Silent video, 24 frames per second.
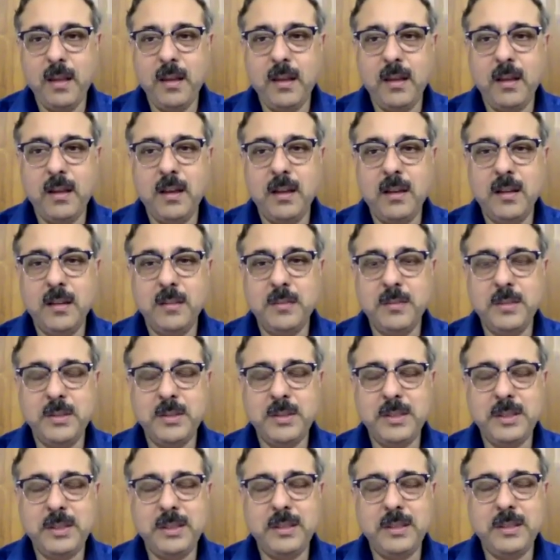You
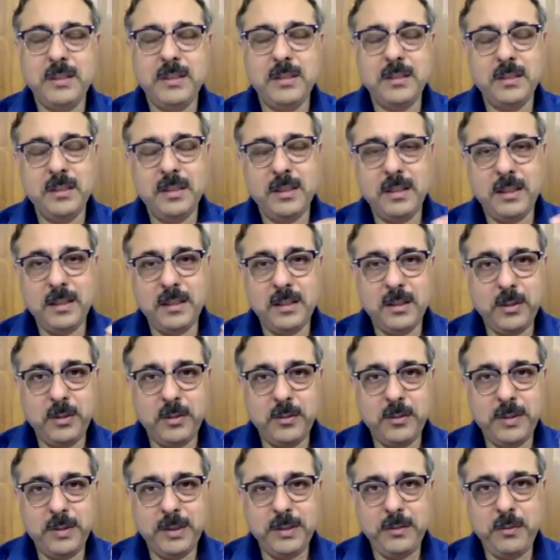see,
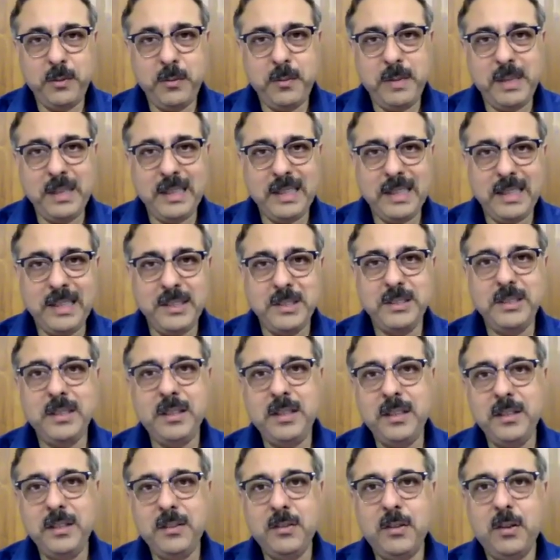when we make
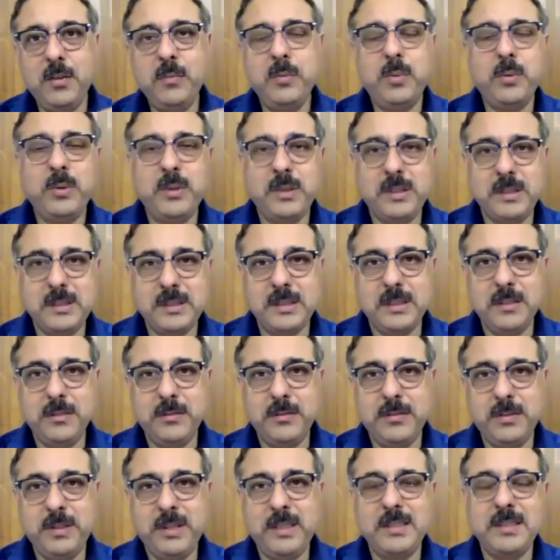engineering components,
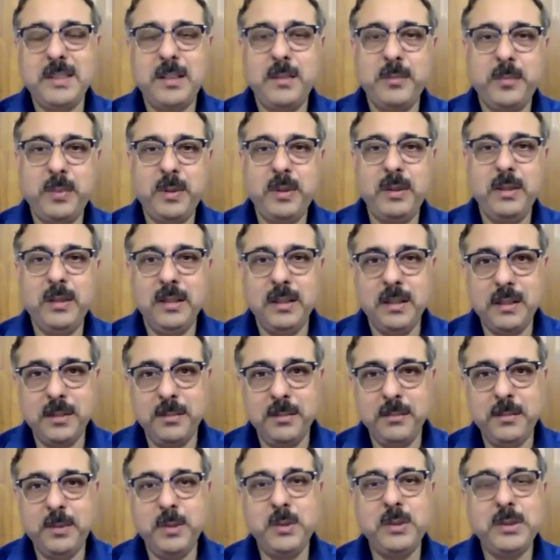for example, a
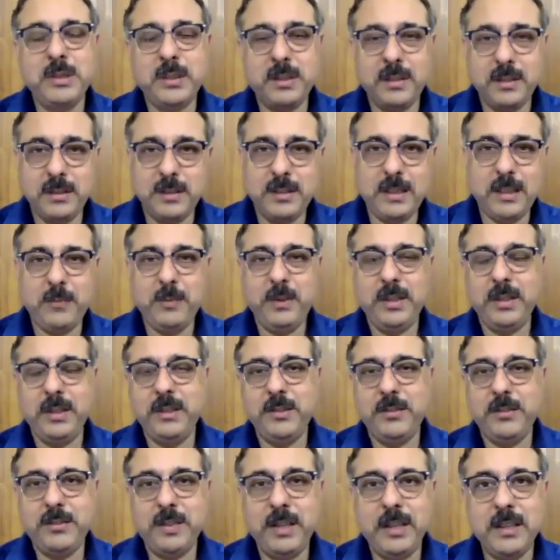computer that we are
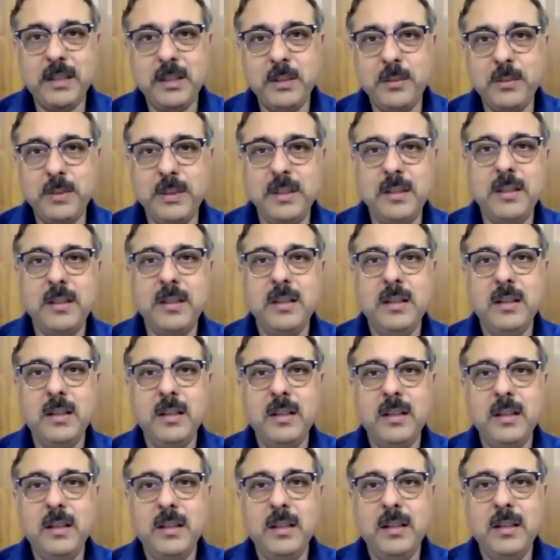interacting with,
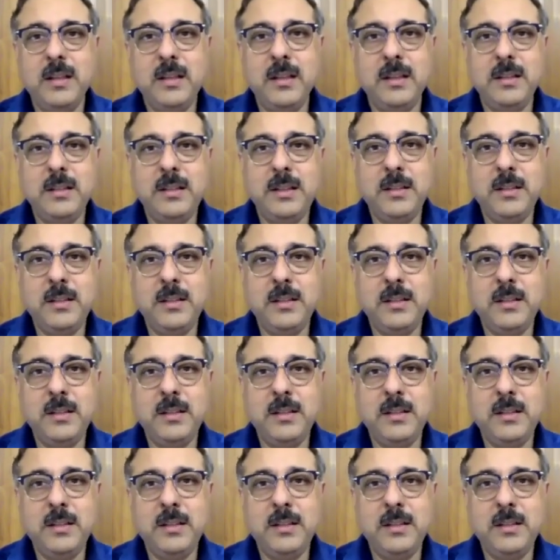the